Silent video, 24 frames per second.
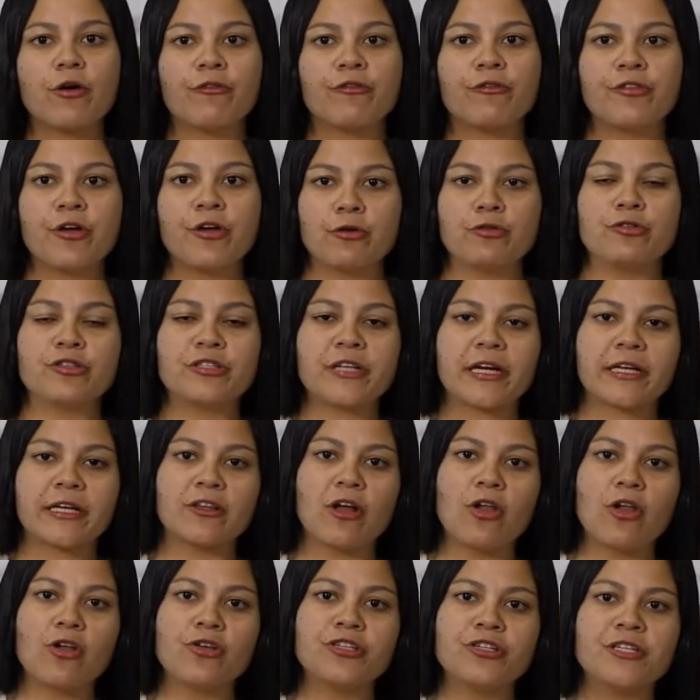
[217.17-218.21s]
of those
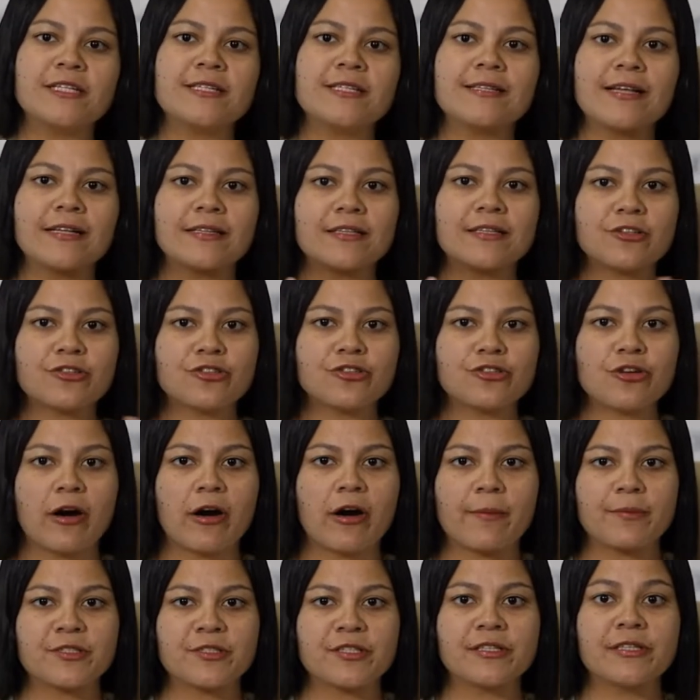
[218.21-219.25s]
technologies that the
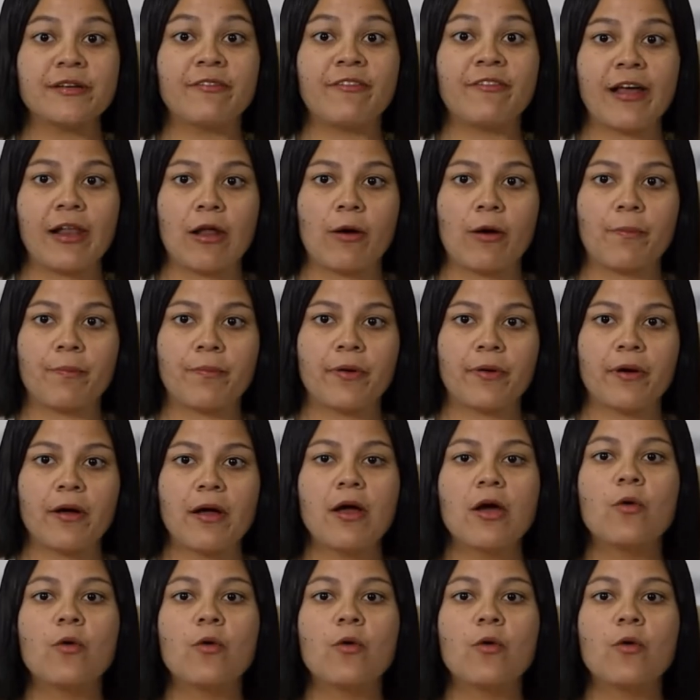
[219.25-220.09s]
startups develop.